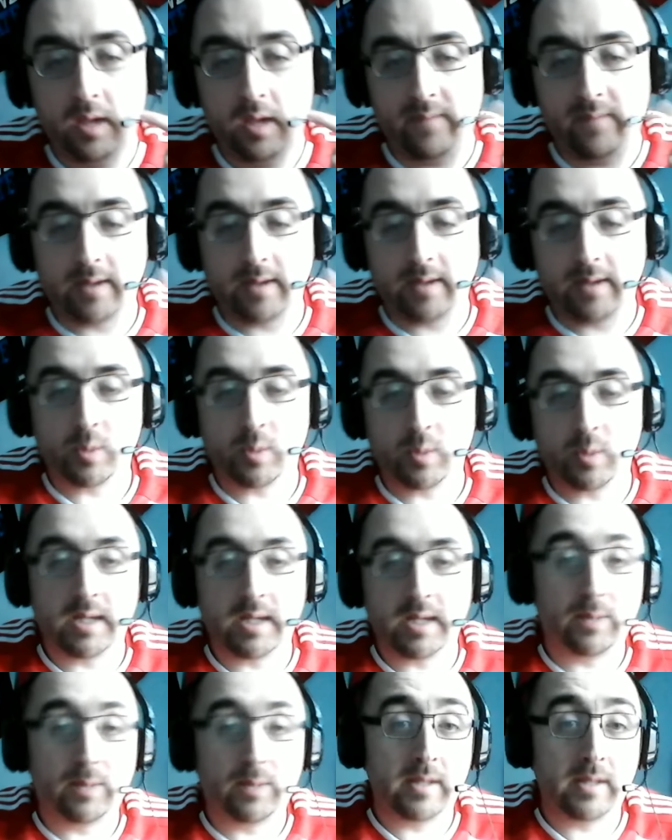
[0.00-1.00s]
event, which
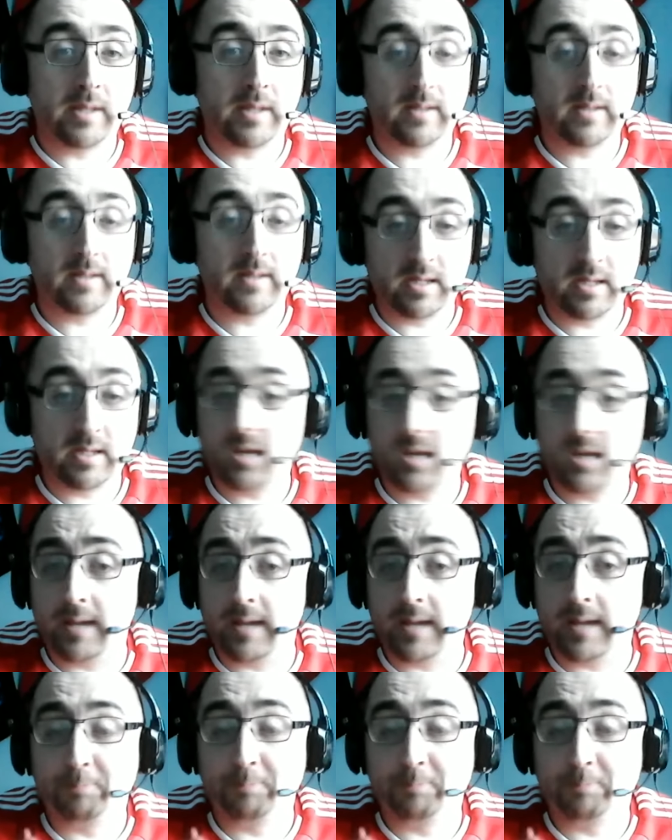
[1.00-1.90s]
takes place this Sunday.